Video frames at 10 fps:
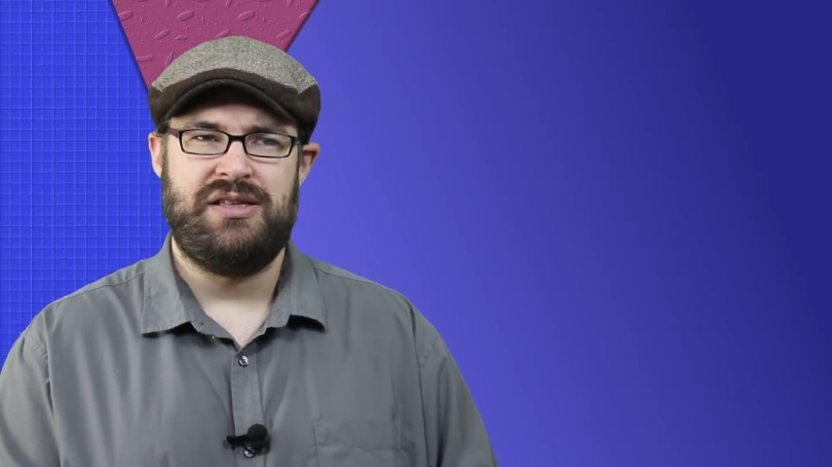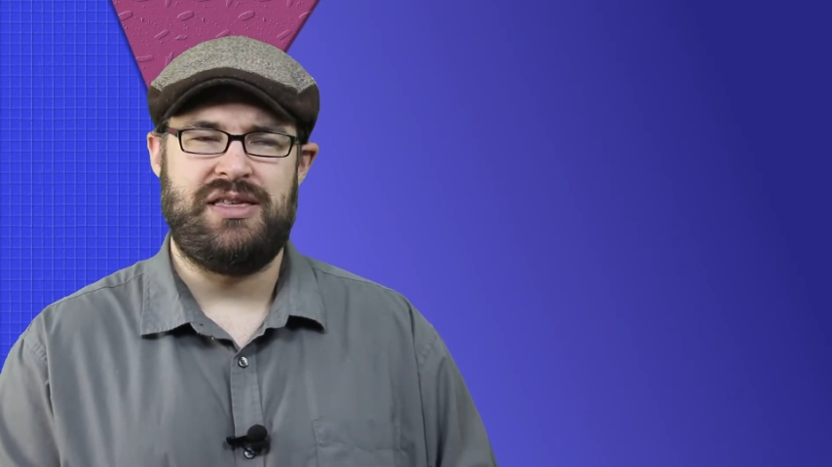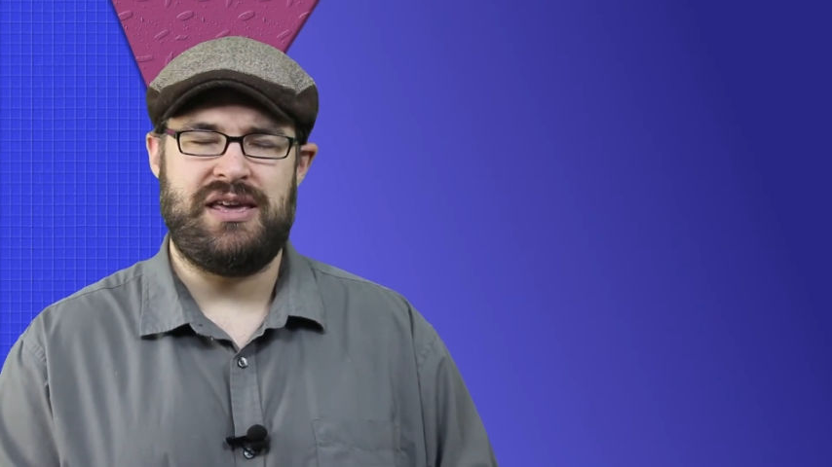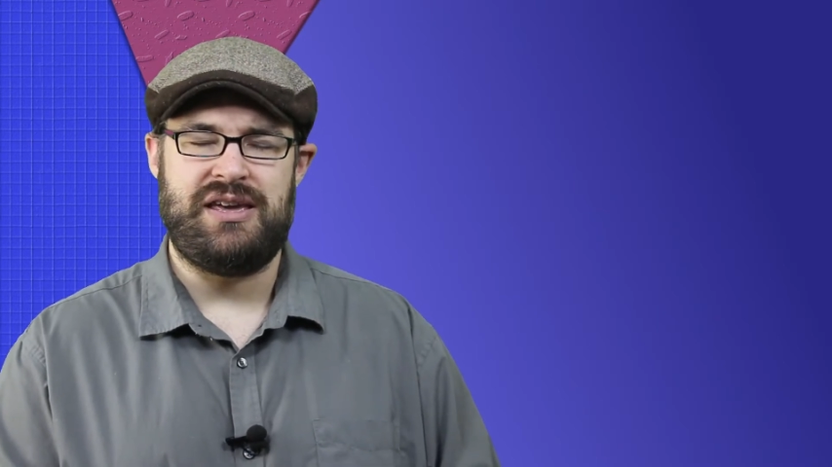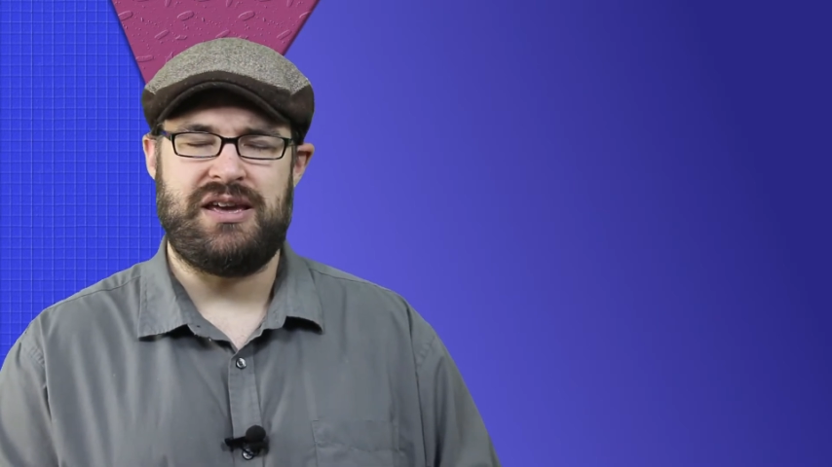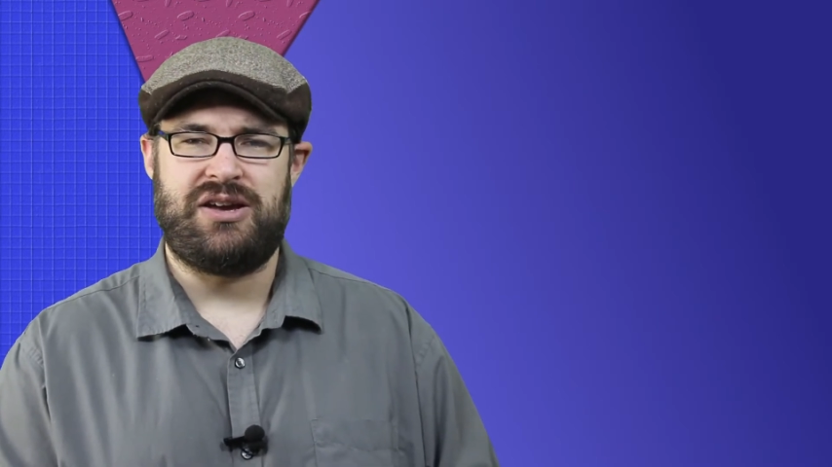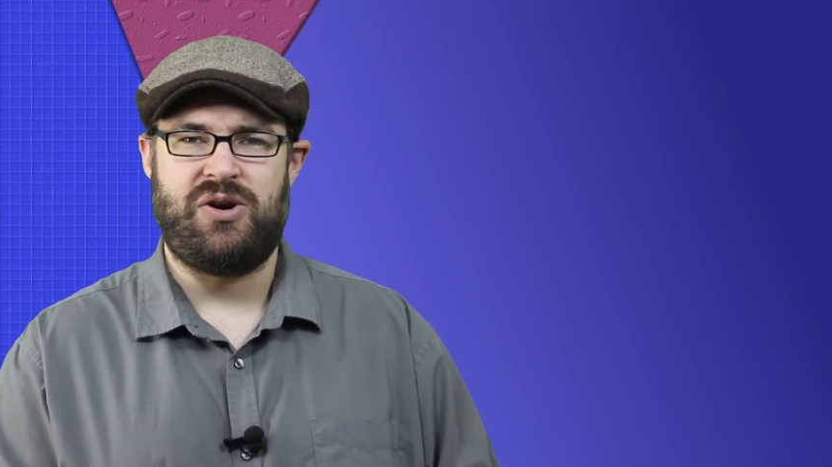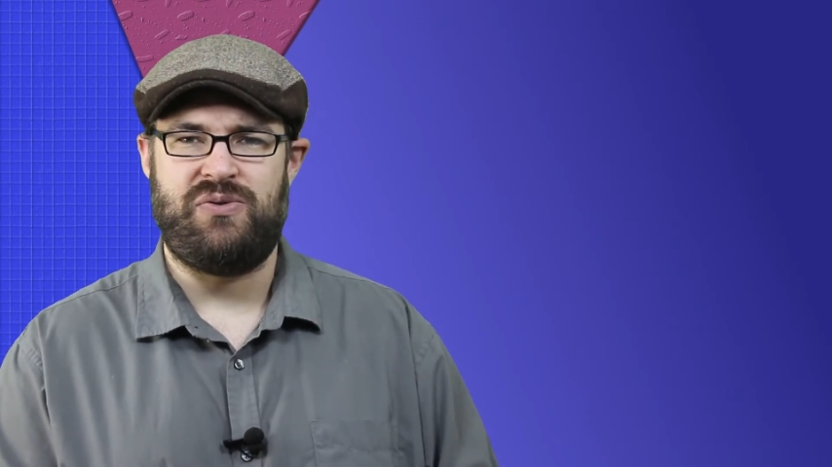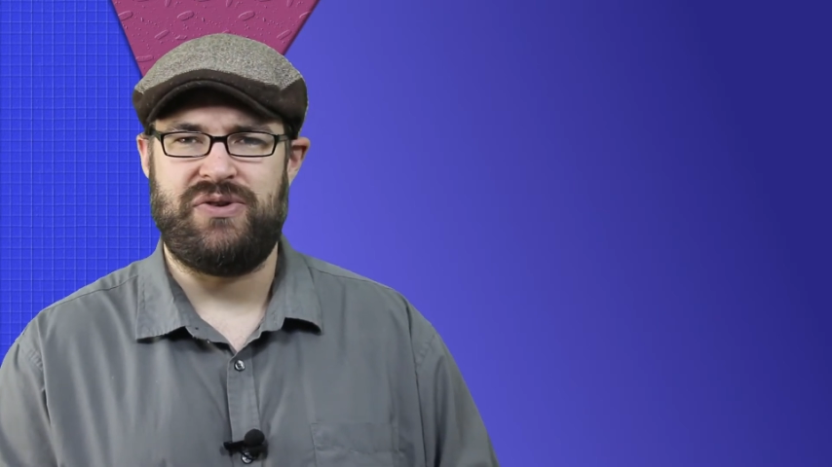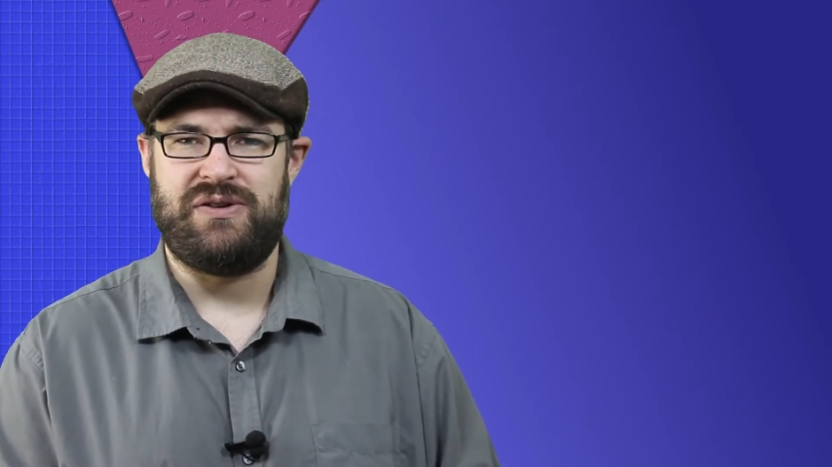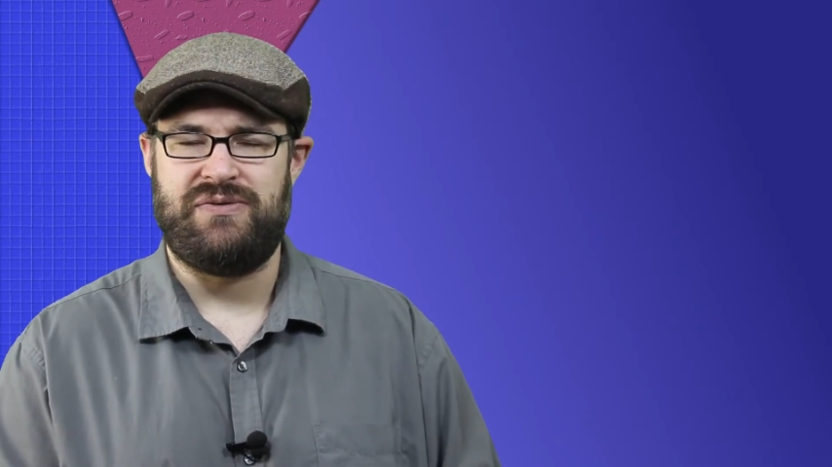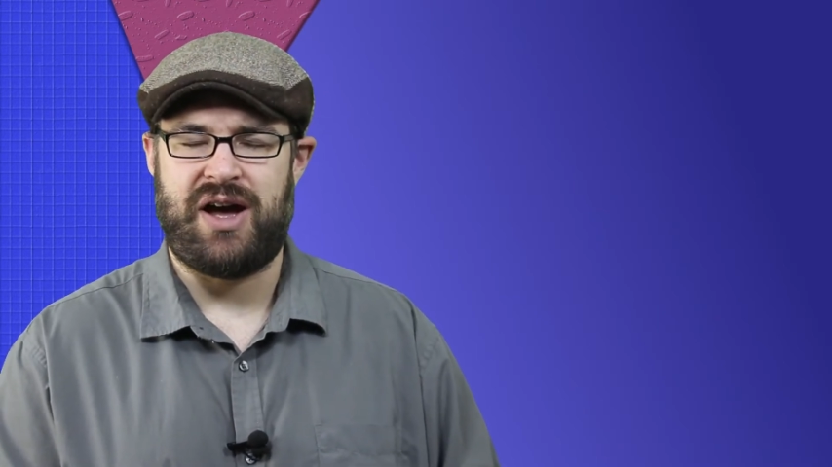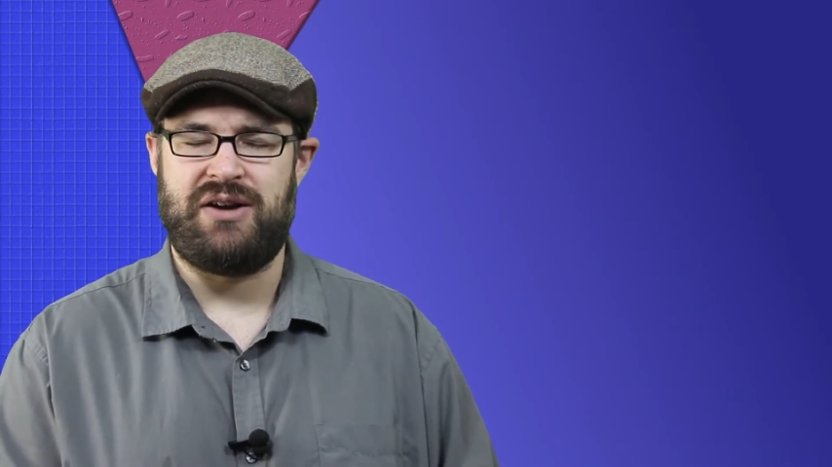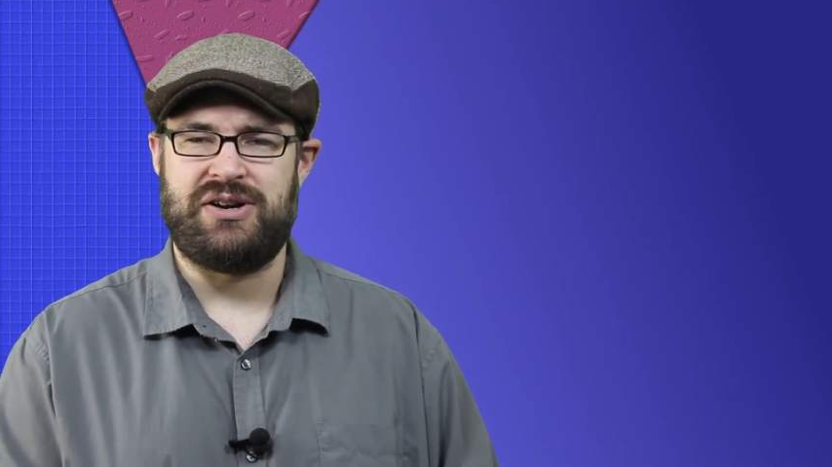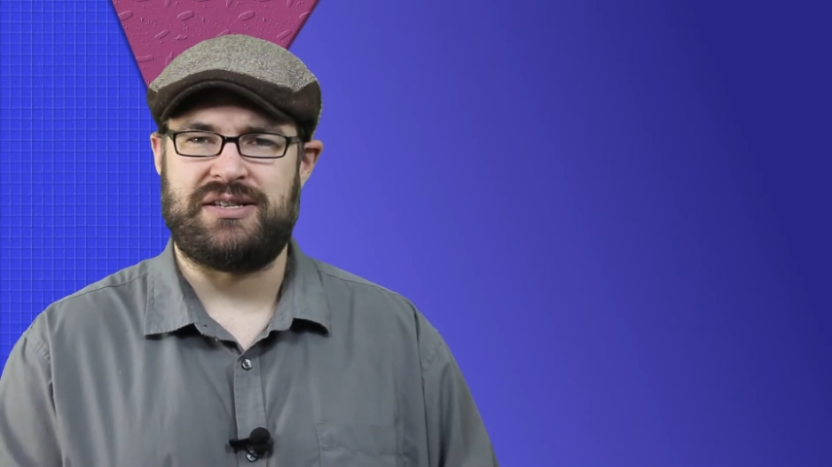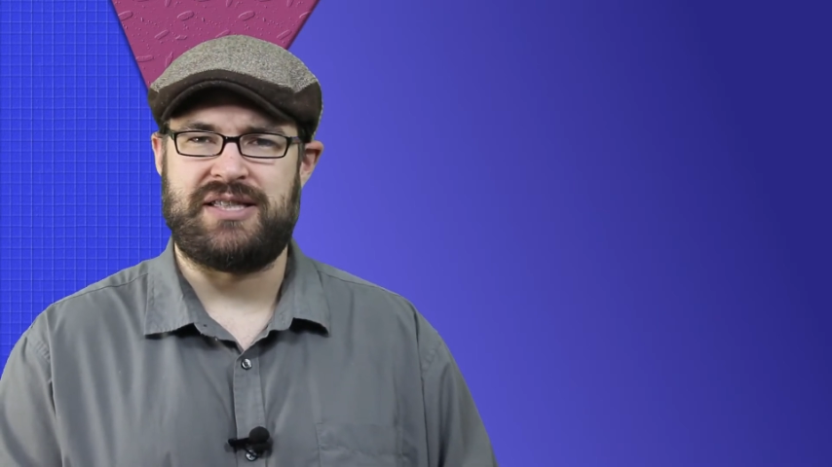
the COVID virus